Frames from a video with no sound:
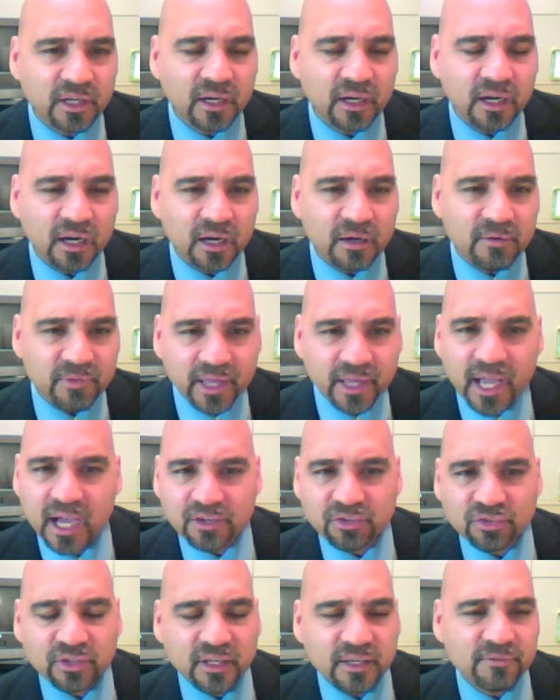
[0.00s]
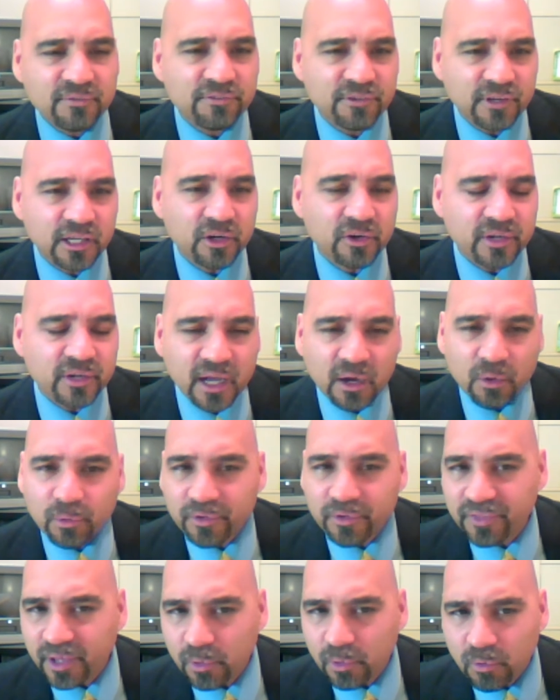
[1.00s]
and they
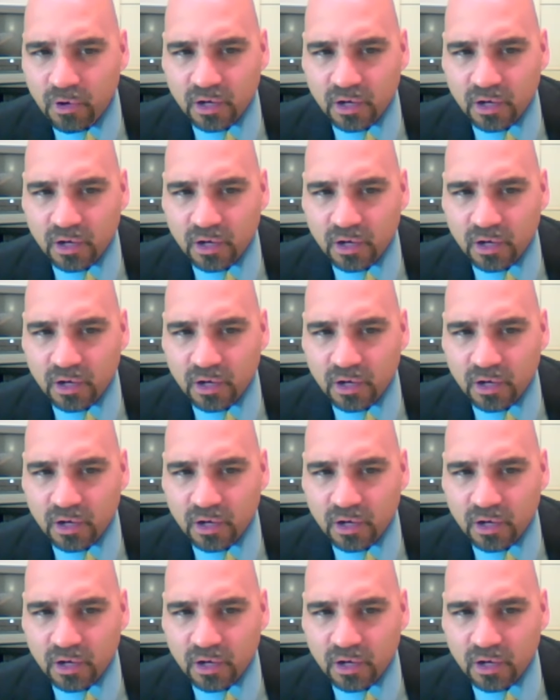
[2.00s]
actually